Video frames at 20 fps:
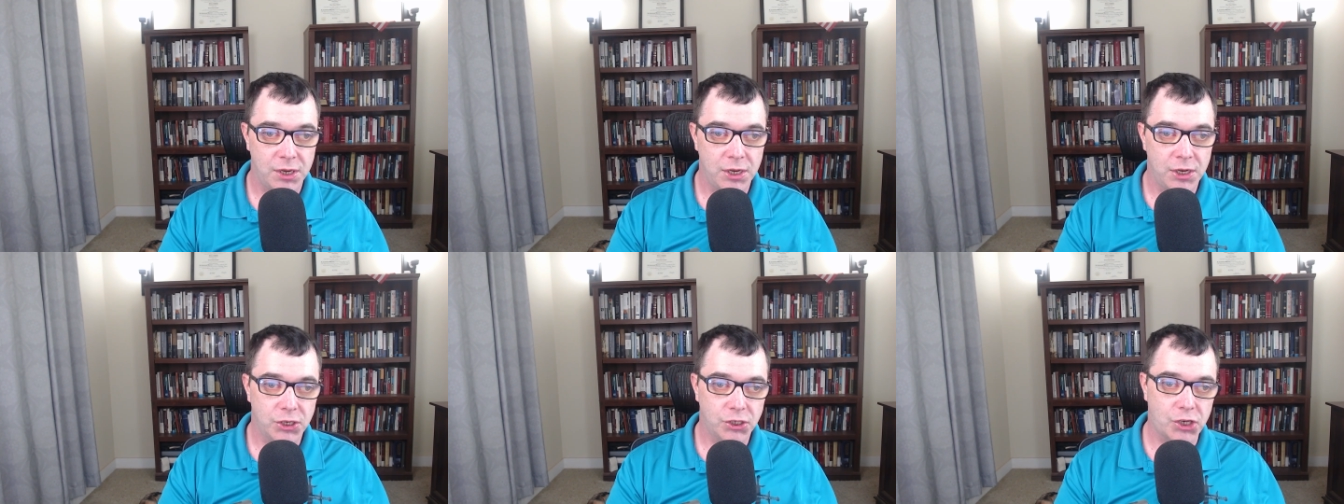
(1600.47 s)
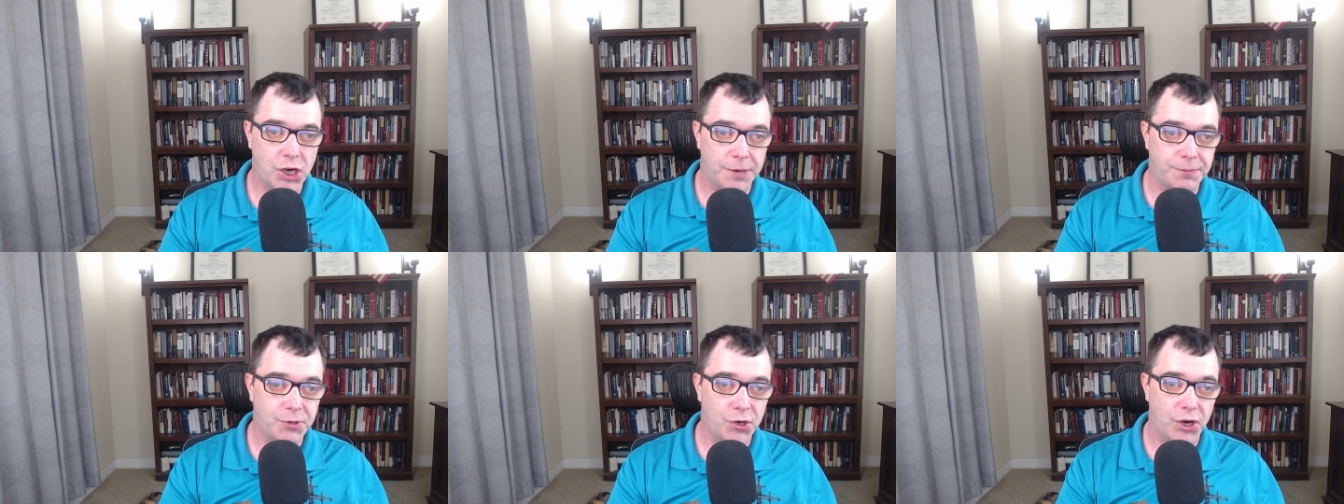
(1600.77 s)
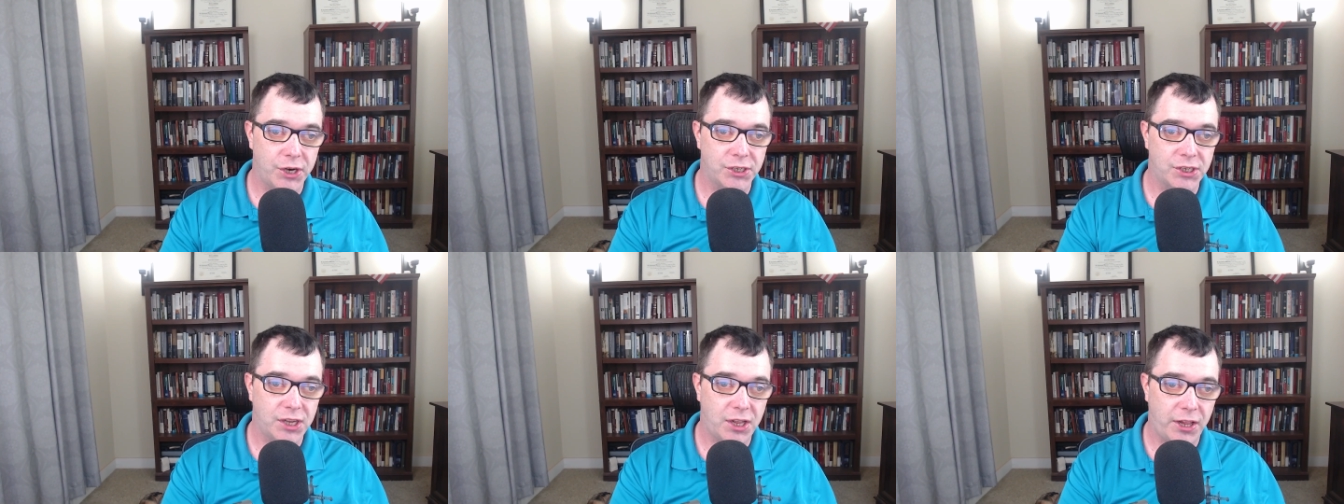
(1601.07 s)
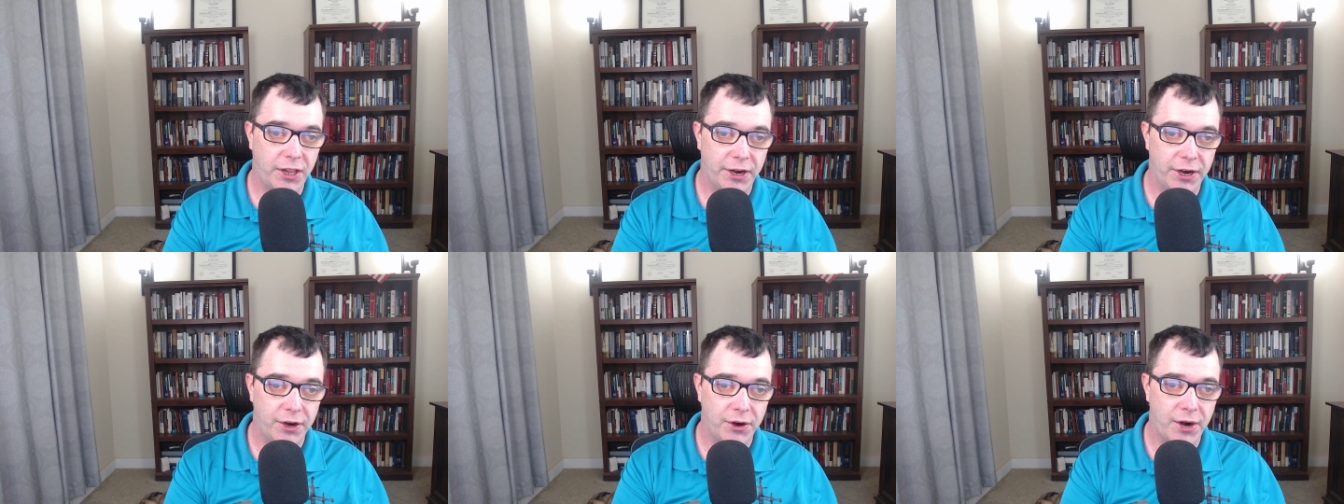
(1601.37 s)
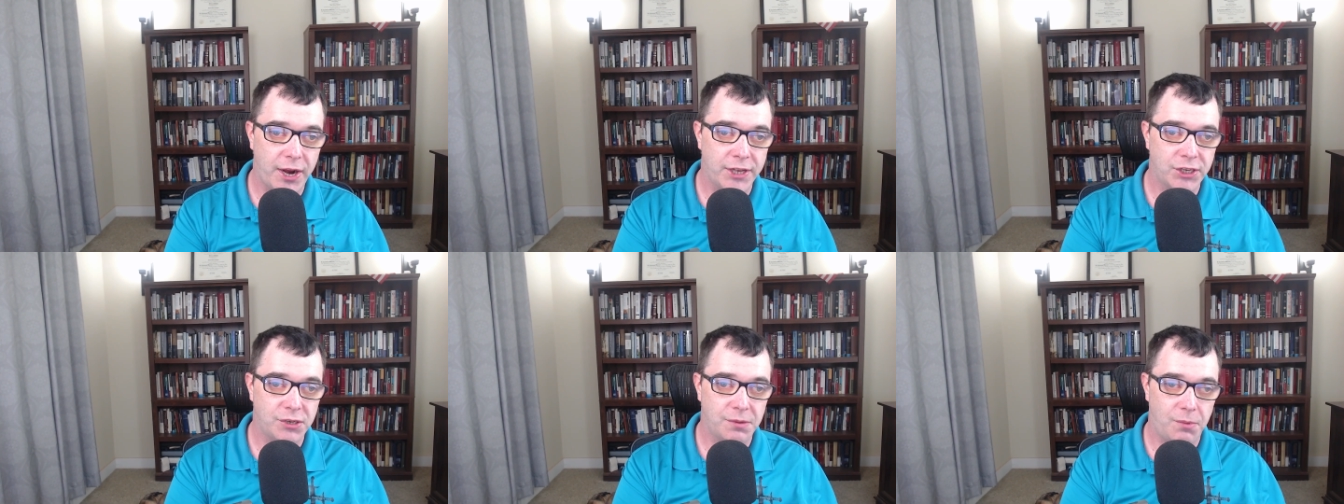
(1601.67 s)
Scripture is clear
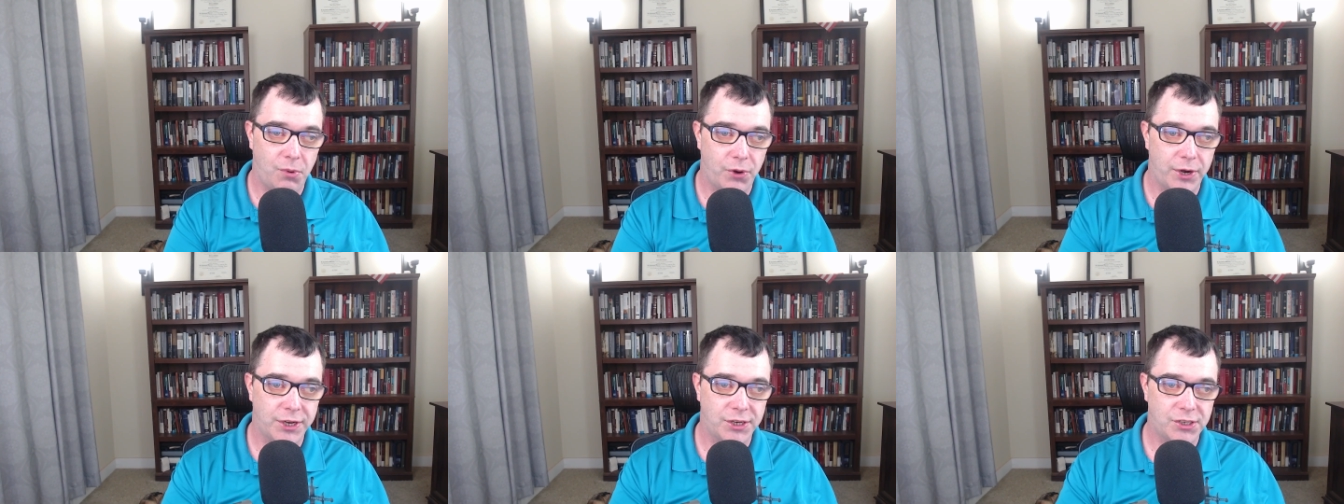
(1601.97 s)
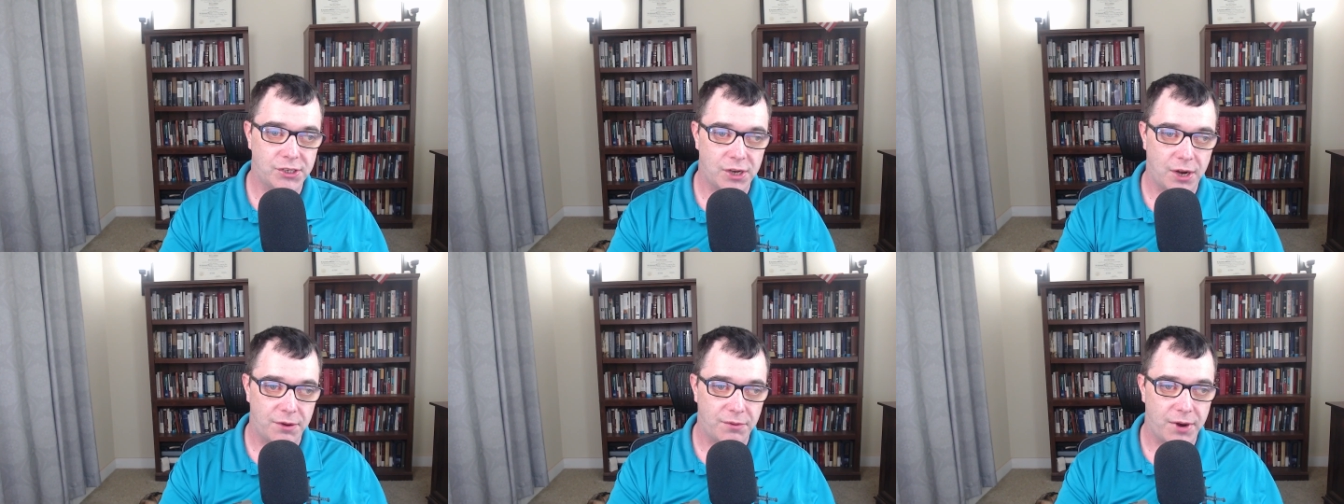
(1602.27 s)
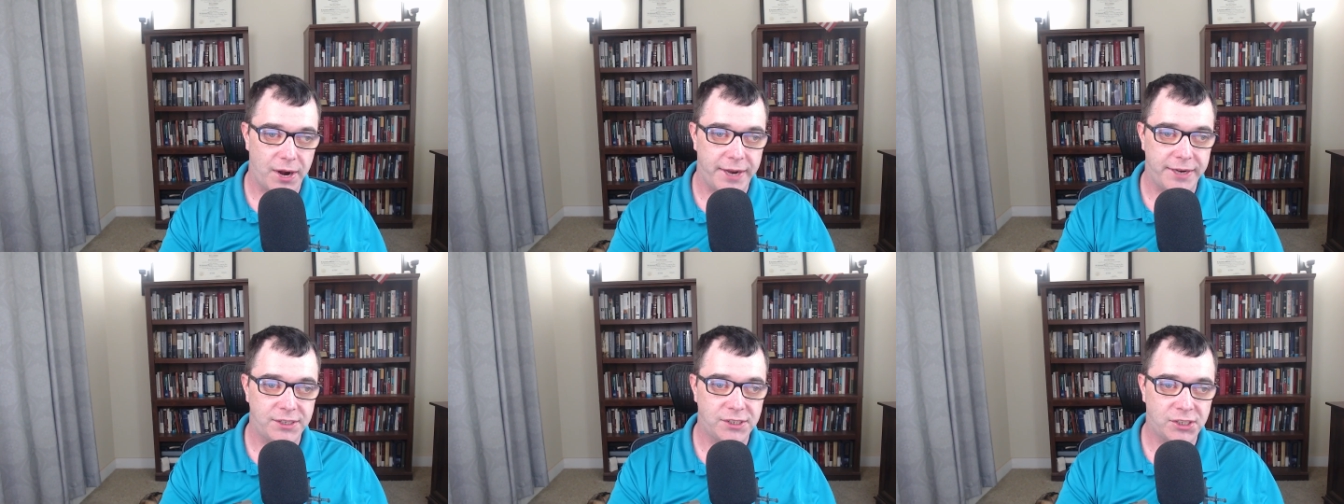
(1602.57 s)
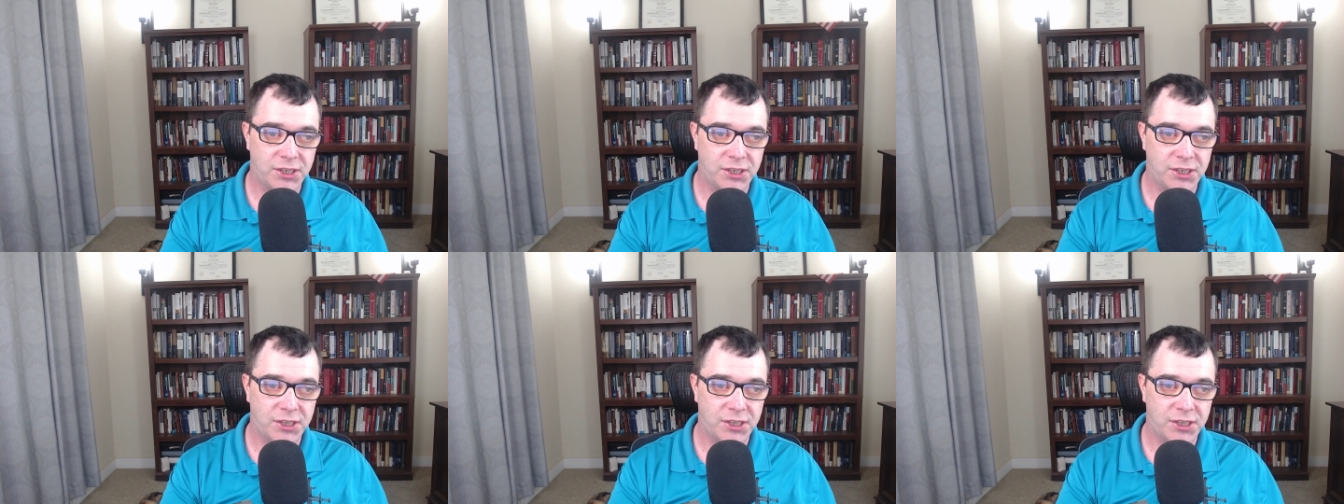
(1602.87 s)
as the morning sunrise,